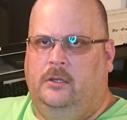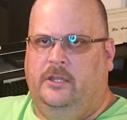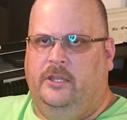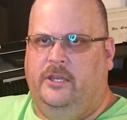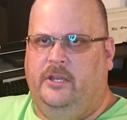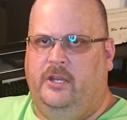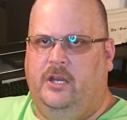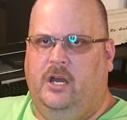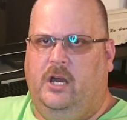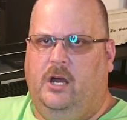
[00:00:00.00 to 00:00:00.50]

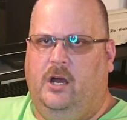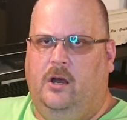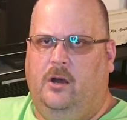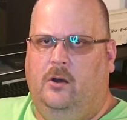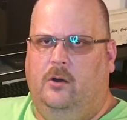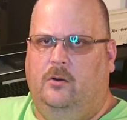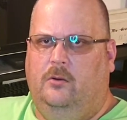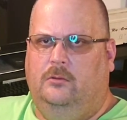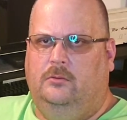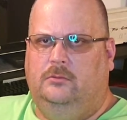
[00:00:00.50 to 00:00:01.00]
you
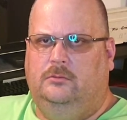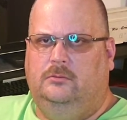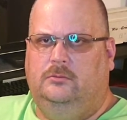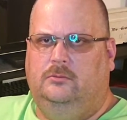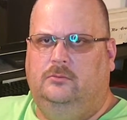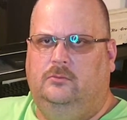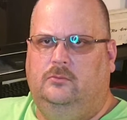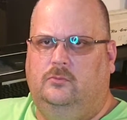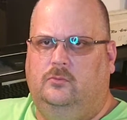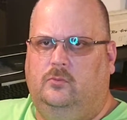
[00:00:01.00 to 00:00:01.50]
know
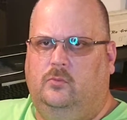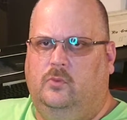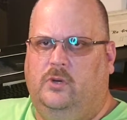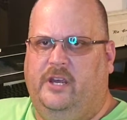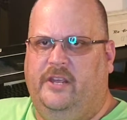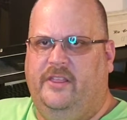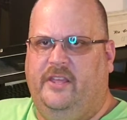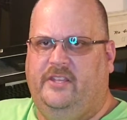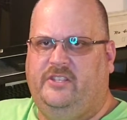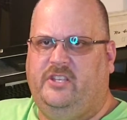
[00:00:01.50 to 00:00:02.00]

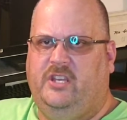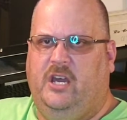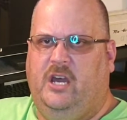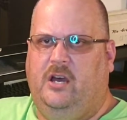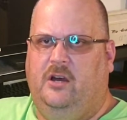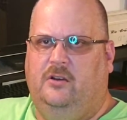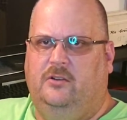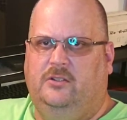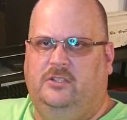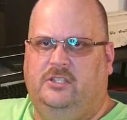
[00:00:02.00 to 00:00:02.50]
where this
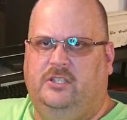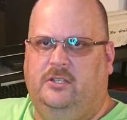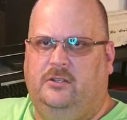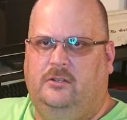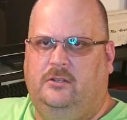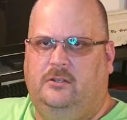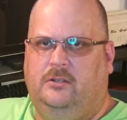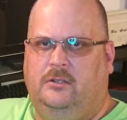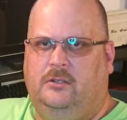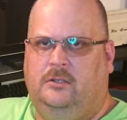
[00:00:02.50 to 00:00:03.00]
goes.
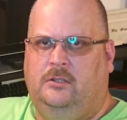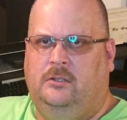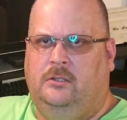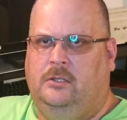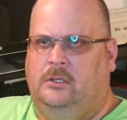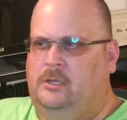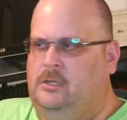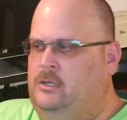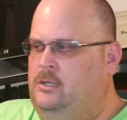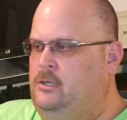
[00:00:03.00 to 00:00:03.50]

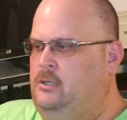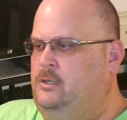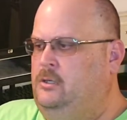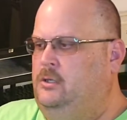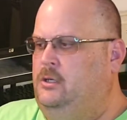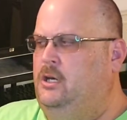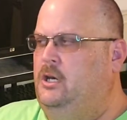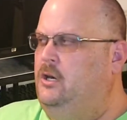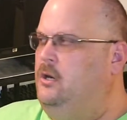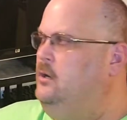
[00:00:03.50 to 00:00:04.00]

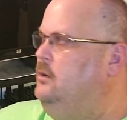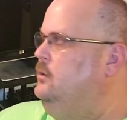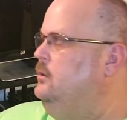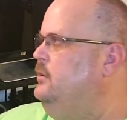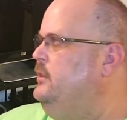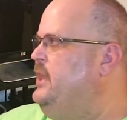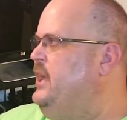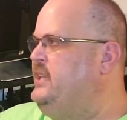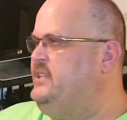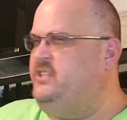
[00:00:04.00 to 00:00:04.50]

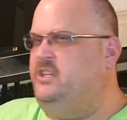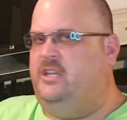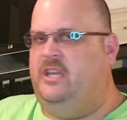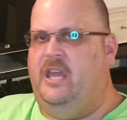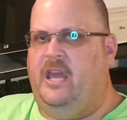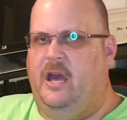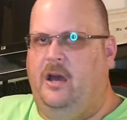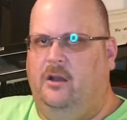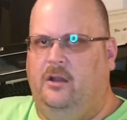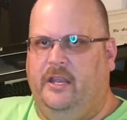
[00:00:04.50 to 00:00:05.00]
Oh, that's a
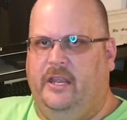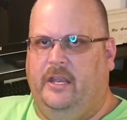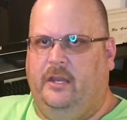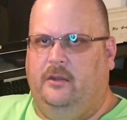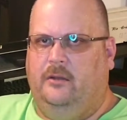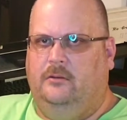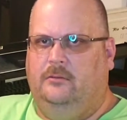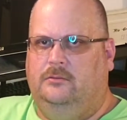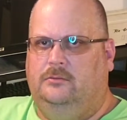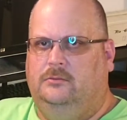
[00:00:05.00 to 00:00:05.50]

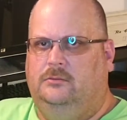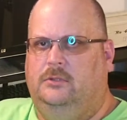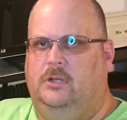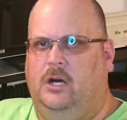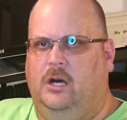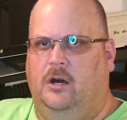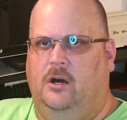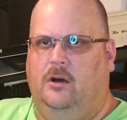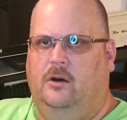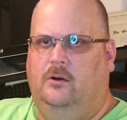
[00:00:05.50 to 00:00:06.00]
county.
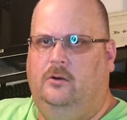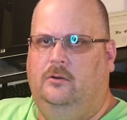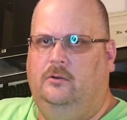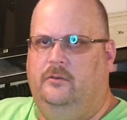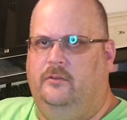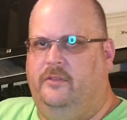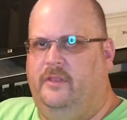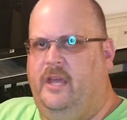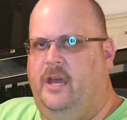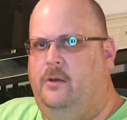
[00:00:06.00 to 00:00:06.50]
Oh,
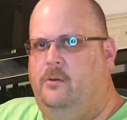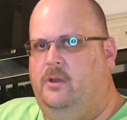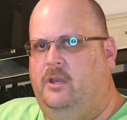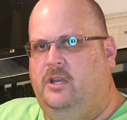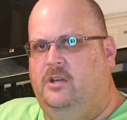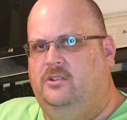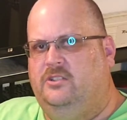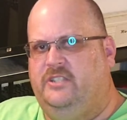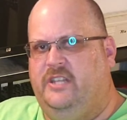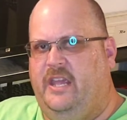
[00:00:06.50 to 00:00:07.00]
that
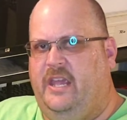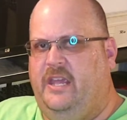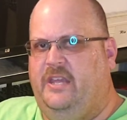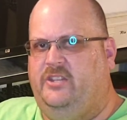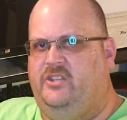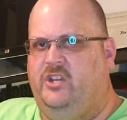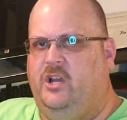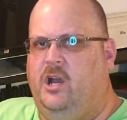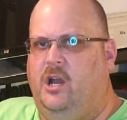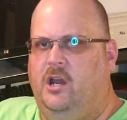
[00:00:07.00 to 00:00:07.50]
one goes to
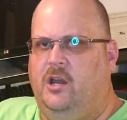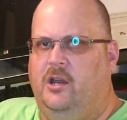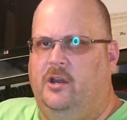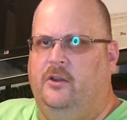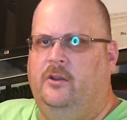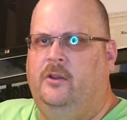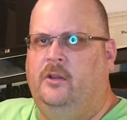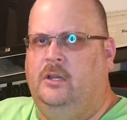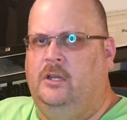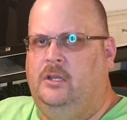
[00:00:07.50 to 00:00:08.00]

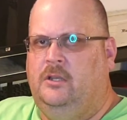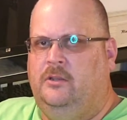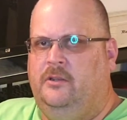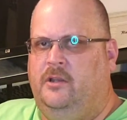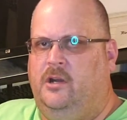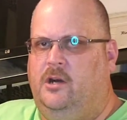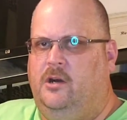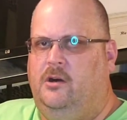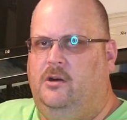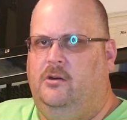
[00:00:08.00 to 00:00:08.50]
HR.
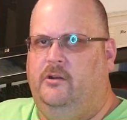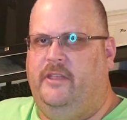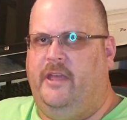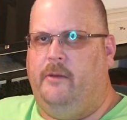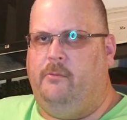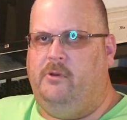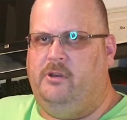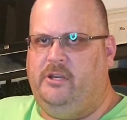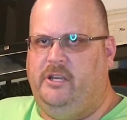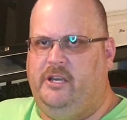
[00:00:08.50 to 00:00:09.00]
Oh,
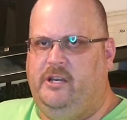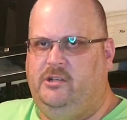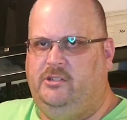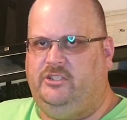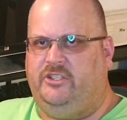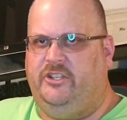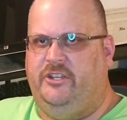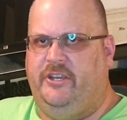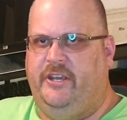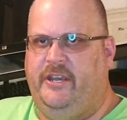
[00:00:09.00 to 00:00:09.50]
that one
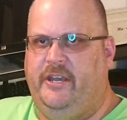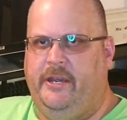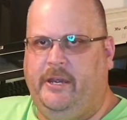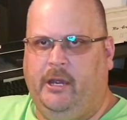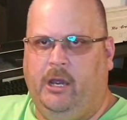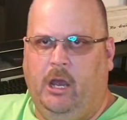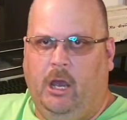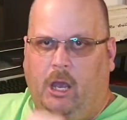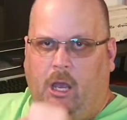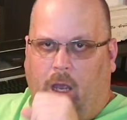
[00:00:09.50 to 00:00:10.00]
goes to
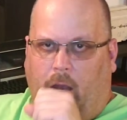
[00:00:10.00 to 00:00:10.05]
here.